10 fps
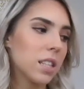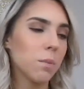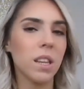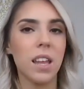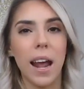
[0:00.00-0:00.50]

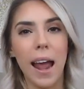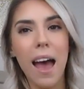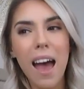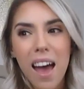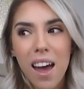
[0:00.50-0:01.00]
something that I
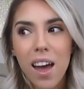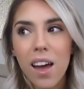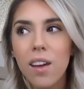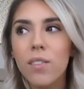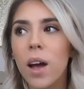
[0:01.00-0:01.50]

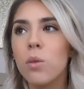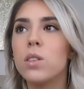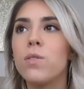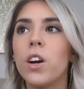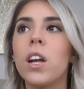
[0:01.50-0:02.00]
have. I
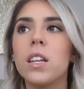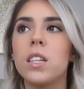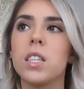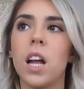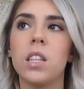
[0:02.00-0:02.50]
was very
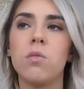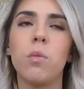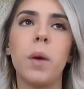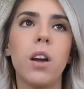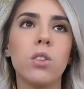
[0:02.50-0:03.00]
indecisive
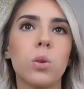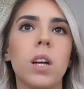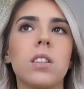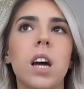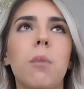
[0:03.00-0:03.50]
about it, so
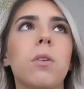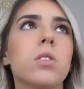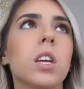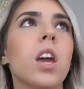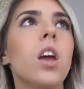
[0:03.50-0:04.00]
at the time I was
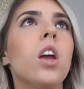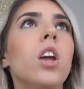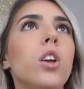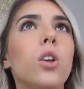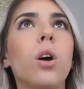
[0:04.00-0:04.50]
like,
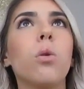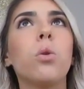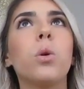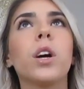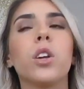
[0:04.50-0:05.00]
you know,
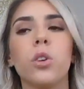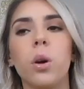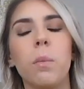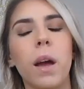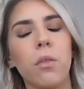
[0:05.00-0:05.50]
Court, you're
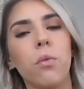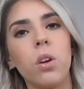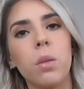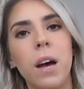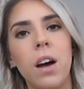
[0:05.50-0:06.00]
going back and
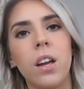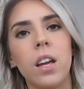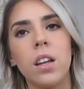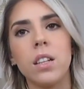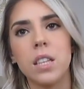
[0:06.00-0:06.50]
forth about
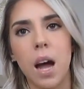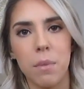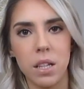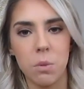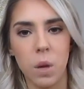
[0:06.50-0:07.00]
it. It's not
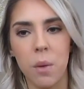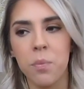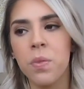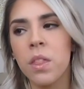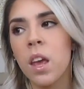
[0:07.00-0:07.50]
meant to be.
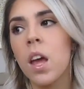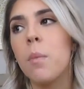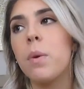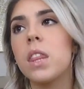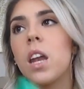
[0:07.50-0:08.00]

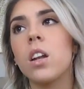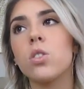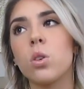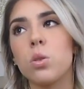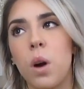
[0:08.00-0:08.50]
But then I
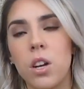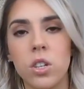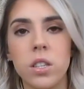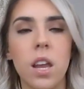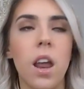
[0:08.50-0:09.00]
saw
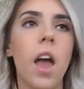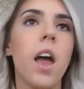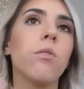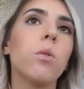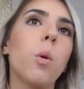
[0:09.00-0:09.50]
swatches and
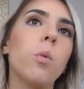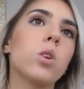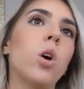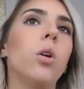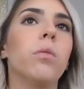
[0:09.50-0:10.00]
everyone was
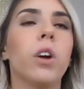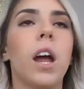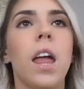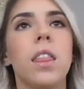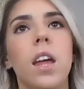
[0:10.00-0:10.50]
all over
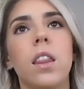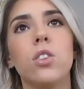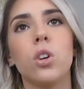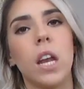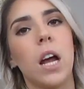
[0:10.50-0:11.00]
it, and then they
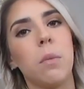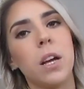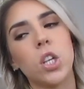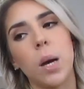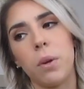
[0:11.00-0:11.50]
took it down to my
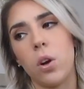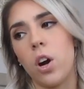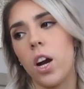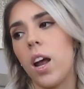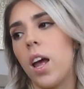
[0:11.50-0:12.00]
shopping
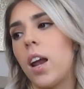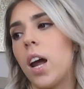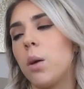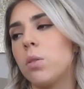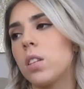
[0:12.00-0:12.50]
cart, and
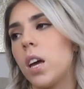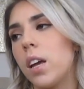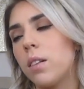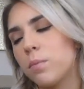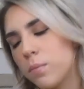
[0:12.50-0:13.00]
I was like,